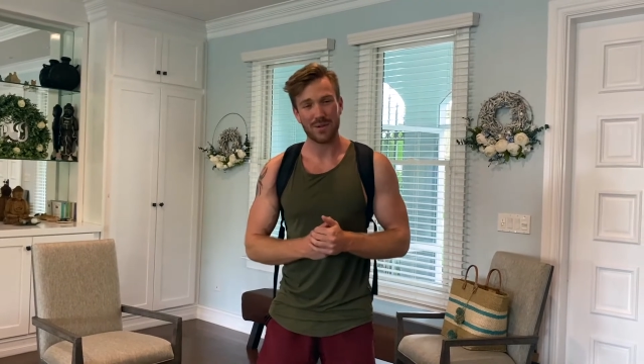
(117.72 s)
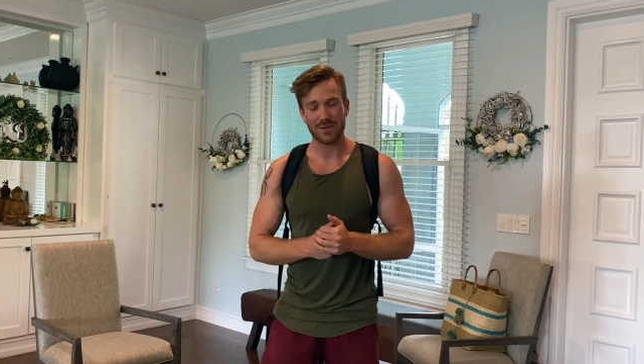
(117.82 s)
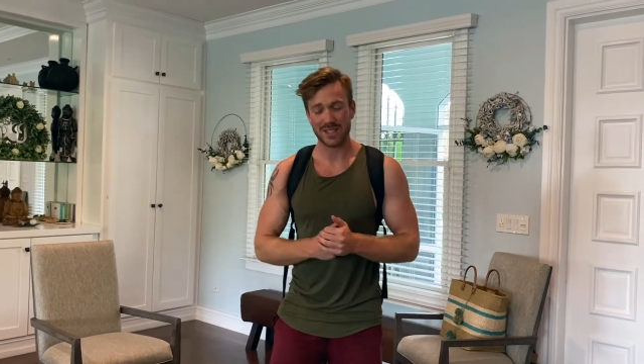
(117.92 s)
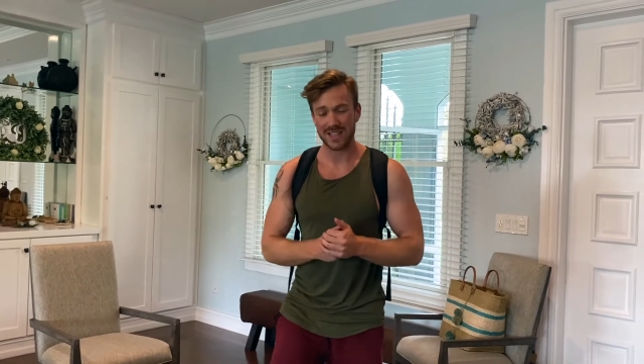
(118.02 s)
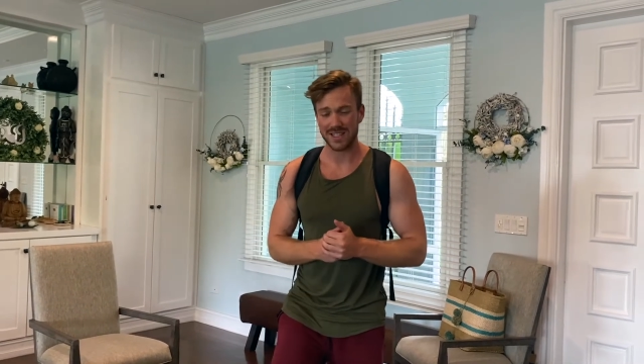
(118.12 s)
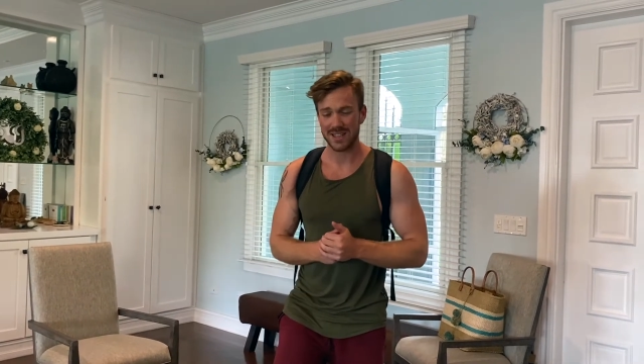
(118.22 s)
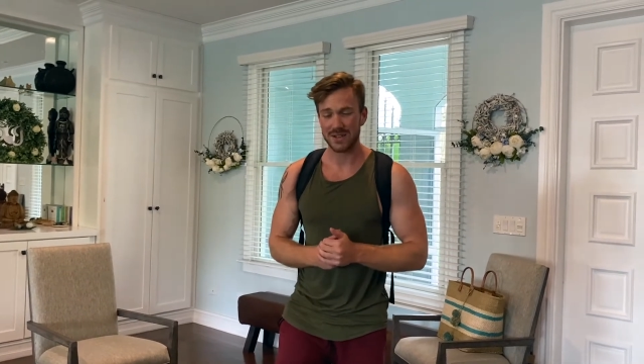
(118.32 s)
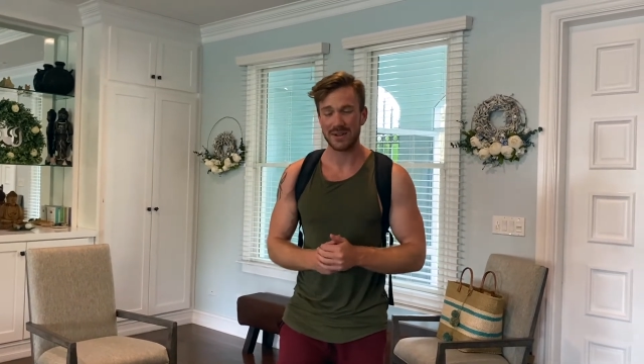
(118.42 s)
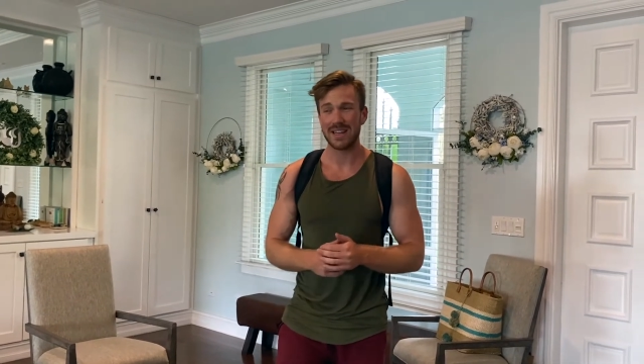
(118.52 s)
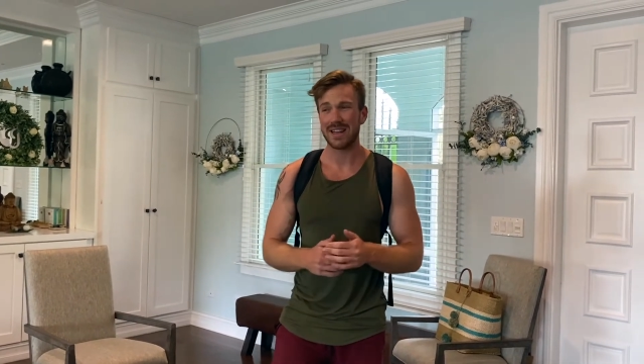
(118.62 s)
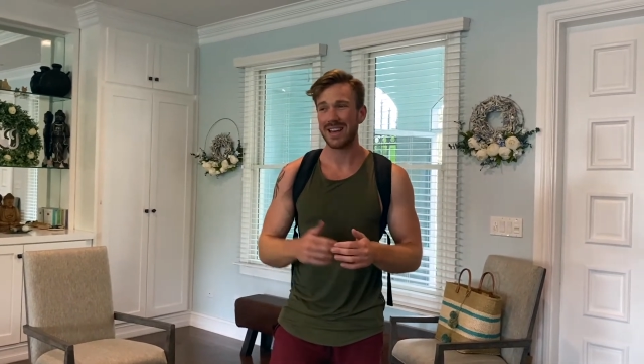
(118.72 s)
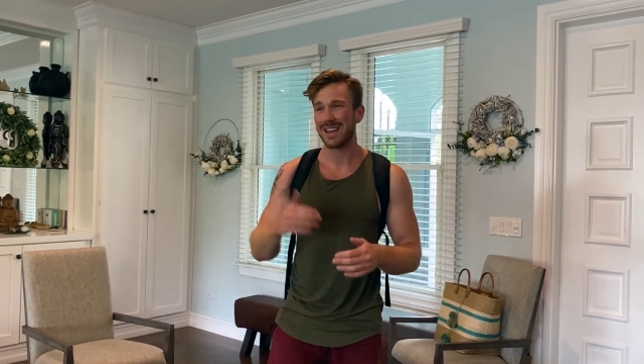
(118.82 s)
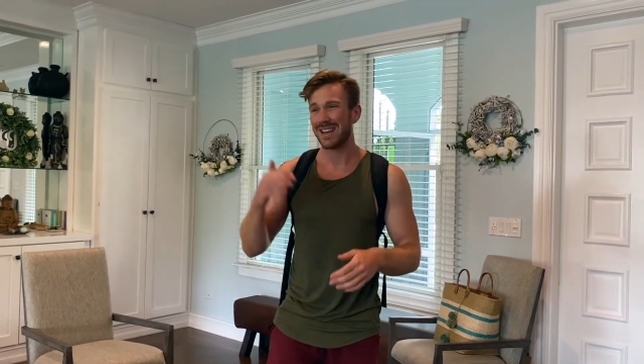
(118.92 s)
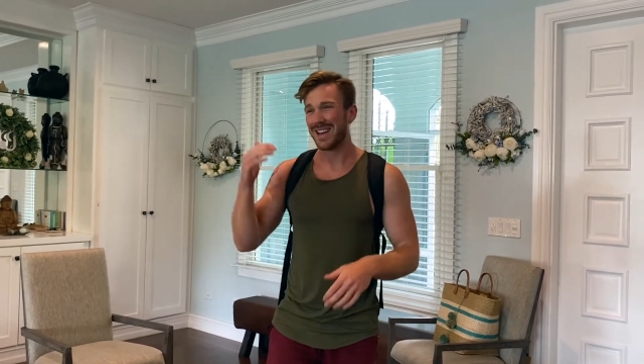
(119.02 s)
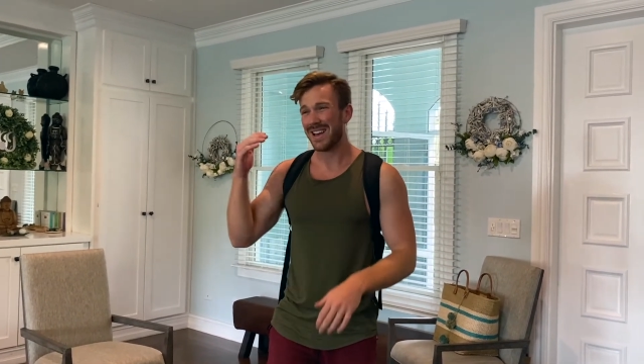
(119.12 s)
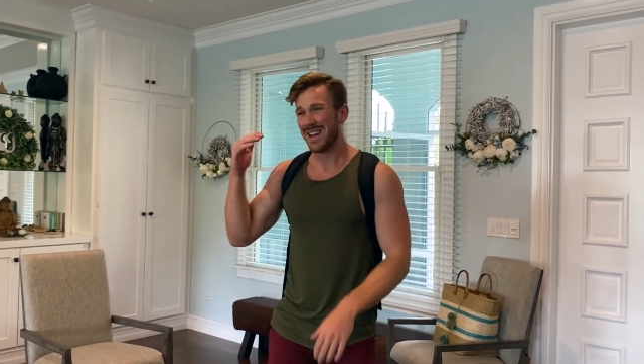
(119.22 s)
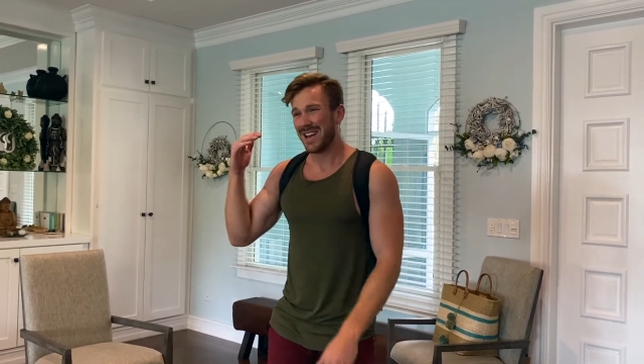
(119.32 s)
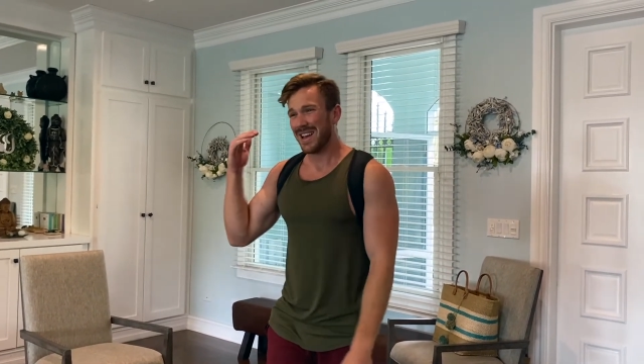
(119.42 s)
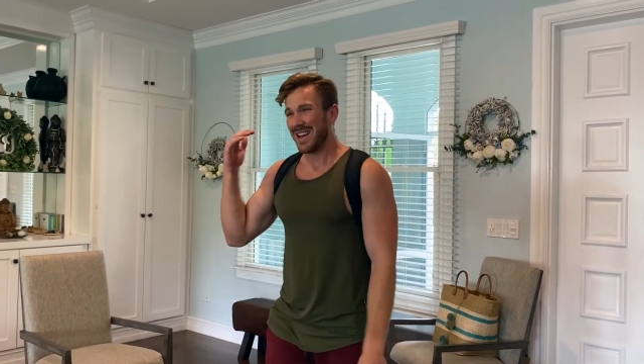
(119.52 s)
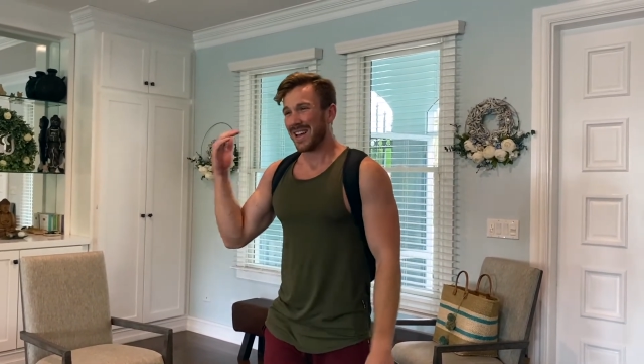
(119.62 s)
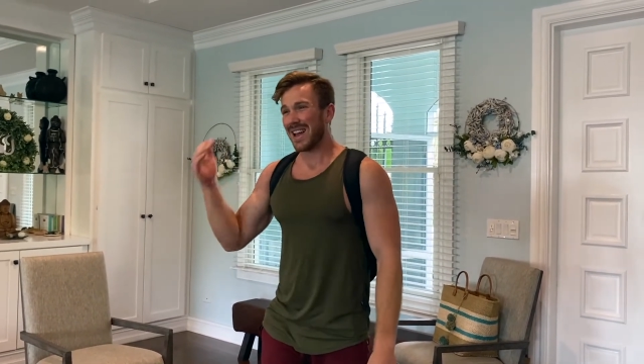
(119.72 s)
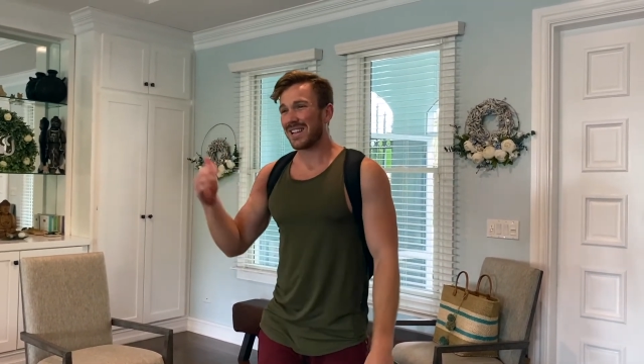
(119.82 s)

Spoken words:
resistance you need. Get